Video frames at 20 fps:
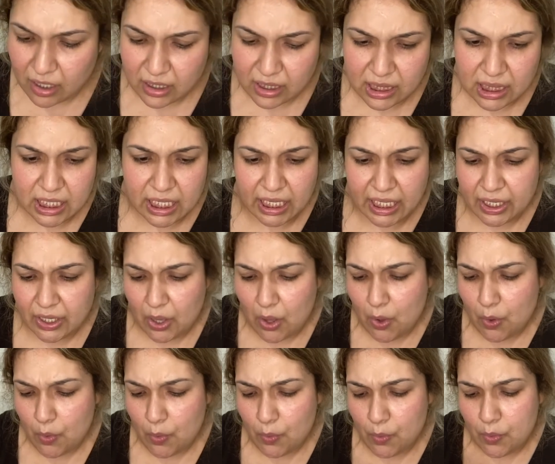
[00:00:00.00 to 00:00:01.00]

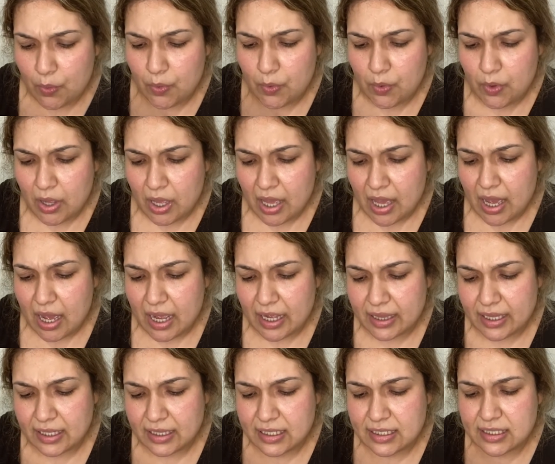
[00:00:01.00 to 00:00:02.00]
Leo. I
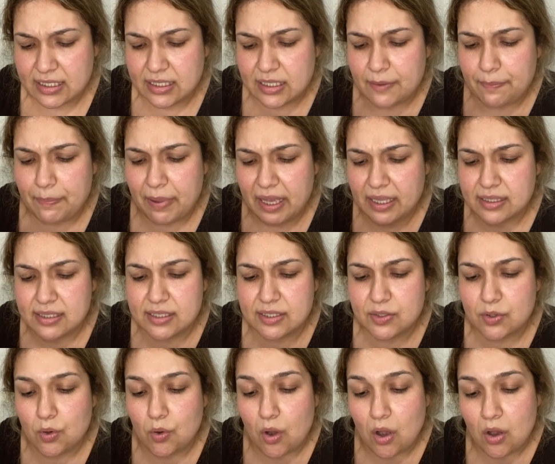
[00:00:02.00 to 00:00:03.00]
think this is the
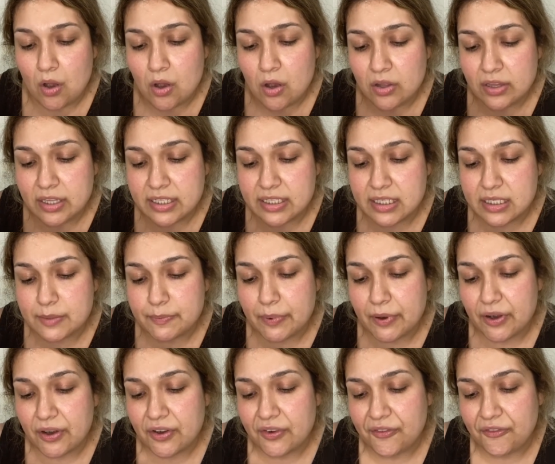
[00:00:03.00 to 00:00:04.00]
pencil. Oh, this is
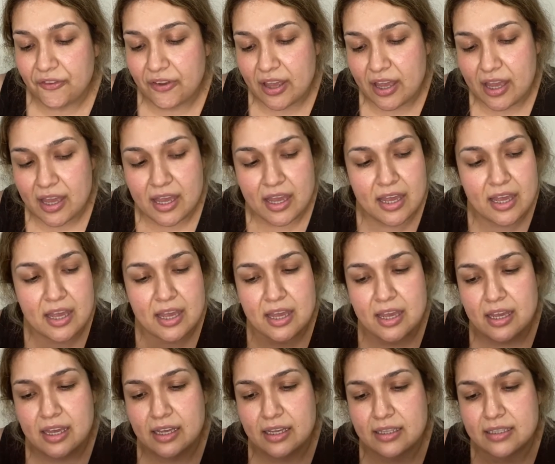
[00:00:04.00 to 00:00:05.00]

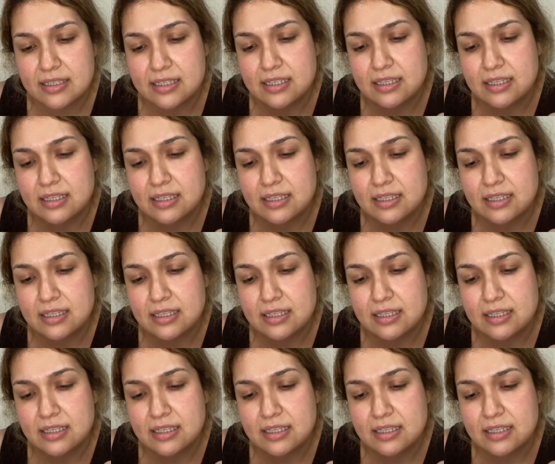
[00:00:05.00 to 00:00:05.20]
perfect.